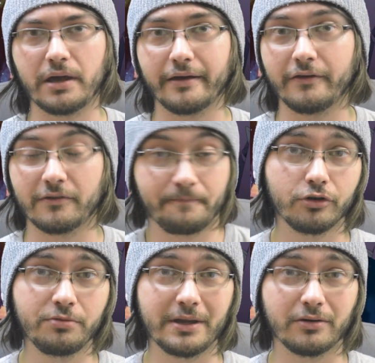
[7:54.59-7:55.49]
because
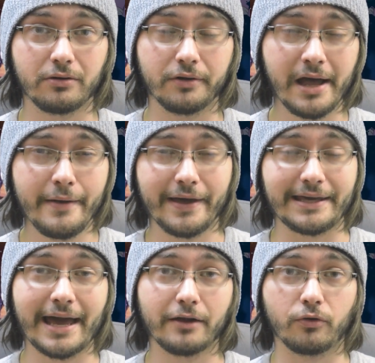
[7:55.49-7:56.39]
truth be told,
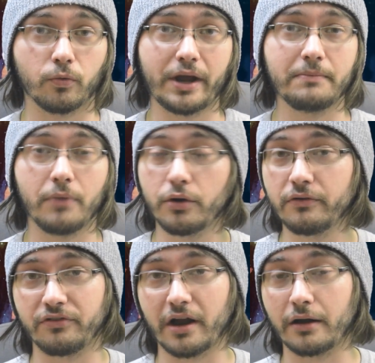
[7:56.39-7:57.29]
he had great
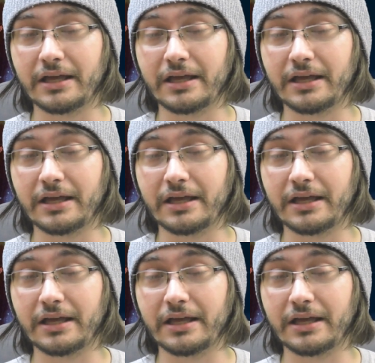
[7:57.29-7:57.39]
motives there.